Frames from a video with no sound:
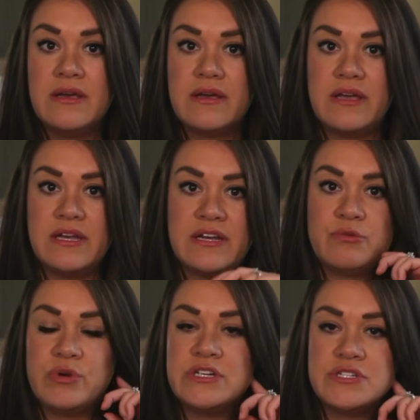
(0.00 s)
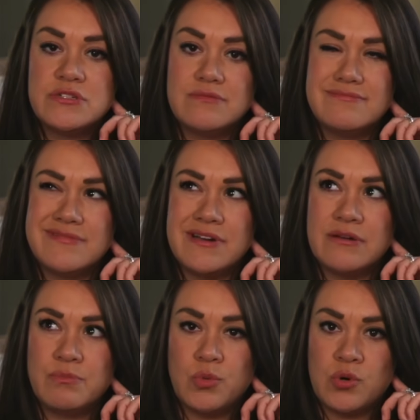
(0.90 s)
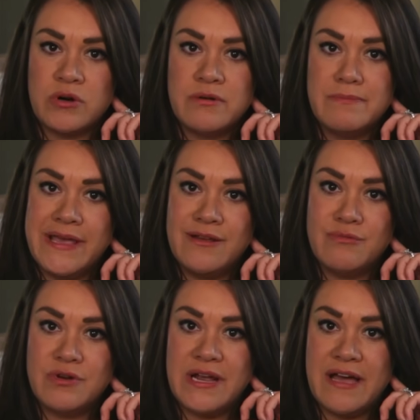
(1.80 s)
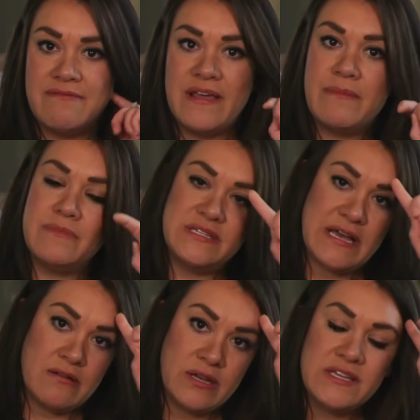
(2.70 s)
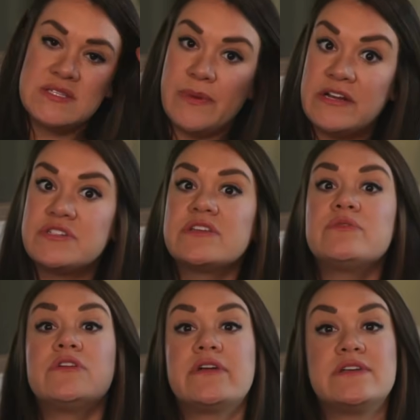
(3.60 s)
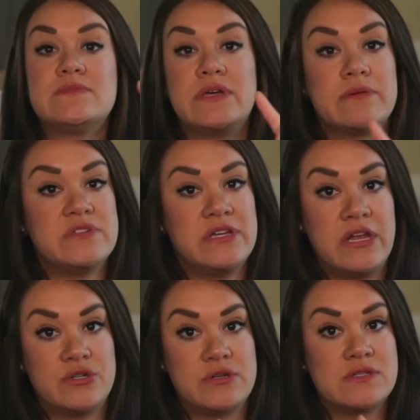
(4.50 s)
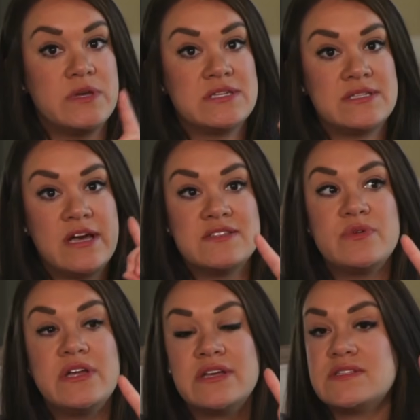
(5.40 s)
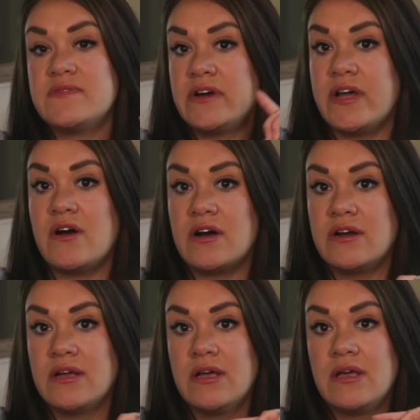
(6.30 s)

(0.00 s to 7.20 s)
And I wish more men would have that mentality, especially when your kids become teenagers, because that's when it gets very hard.